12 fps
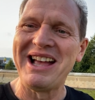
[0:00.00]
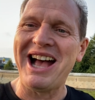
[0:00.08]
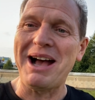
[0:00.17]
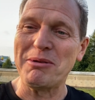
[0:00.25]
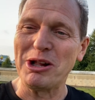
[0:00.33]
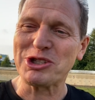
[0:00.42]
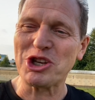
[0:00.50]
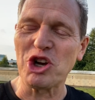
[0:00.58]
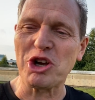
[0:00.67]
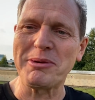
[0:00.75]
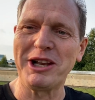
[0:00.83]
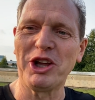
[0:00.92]
I'm also going to
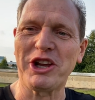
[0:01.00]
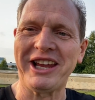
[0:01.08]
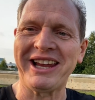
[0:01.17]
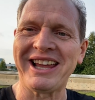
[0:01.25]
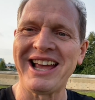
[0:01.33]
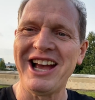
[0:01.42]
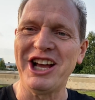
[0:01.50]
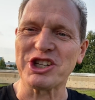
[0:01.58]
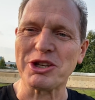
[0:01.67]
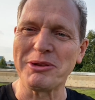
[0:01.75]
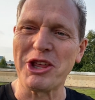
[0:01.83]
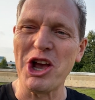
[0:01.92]
be looking at
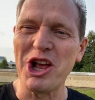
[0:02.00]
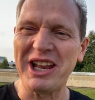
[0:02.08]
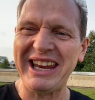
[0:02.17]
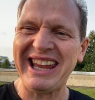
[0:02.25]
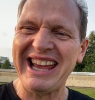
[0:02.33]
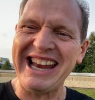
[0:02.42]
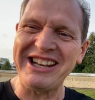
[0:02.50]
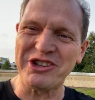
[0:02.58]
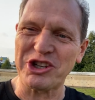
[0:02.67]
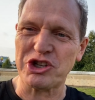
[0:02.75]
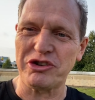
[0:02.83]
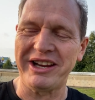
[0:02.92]
some of the early
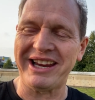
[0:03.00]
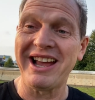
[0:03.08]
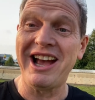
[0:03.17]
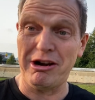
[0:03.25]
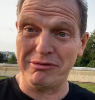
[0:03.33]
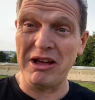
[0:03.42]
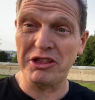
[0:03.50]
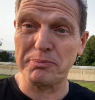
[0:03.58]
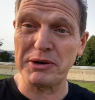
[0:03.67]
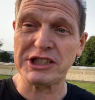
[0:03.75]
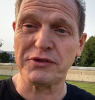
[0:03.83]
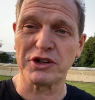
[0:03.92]
industry around the
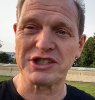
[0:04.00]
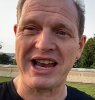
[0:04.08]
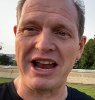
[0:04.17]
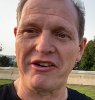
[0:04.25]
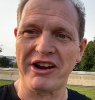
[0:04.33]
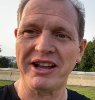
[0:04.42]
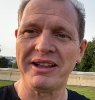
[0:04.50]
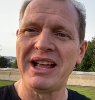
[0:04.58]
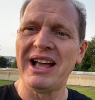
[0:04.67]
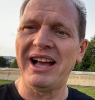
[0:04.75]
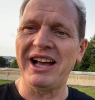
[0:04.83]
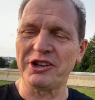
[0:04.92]
Bridgefoot area,
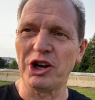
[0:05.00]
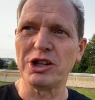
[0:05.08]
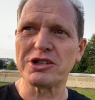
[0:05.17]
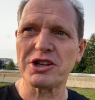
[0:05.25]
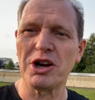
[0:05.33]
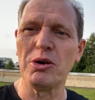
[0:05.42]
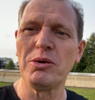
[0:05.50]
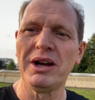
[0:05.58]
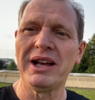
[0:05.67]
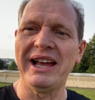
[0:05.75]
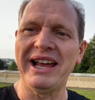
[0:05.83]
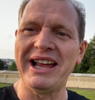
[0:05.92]
and also
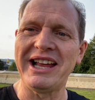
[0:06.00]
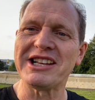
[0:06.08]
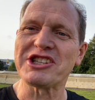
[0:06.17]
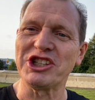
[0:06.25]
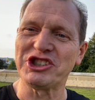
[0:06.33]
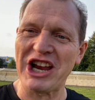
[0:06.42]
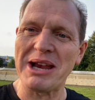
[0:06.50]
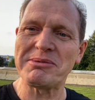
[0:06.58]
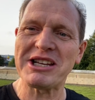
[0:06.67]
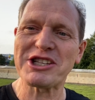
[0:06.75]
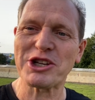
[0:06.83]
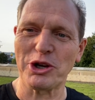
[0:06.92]
St
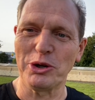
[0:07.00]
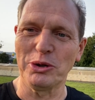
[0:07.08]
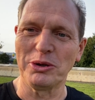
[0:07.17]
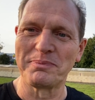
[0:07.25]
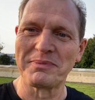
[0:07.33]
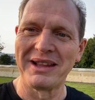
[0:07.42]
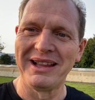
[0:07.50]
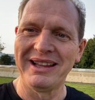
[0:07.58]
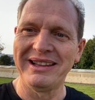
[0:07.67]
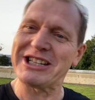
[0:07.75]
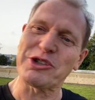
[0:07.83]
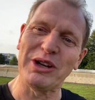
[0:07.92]
James's School.
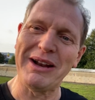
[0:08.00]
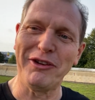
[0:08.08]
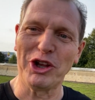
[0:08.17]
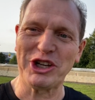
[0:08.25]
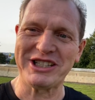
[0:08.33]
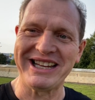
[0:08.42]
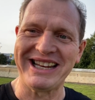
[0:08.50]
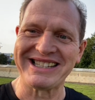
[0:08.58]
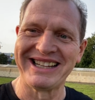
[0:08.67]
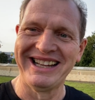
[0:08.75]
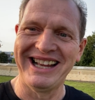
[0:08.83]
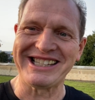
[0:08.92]
Let's go and have a look at it
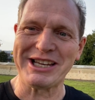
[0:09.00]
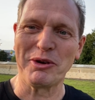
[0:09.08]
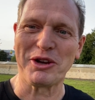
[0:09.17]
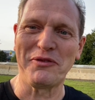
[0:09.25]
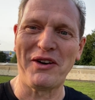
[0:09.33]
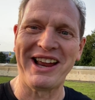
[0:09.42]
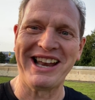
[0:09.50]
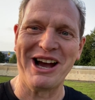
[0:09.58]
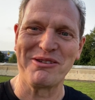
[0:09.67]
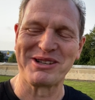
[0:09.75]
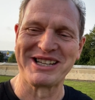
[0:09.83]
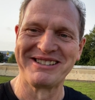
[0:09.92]
and see what we can find out.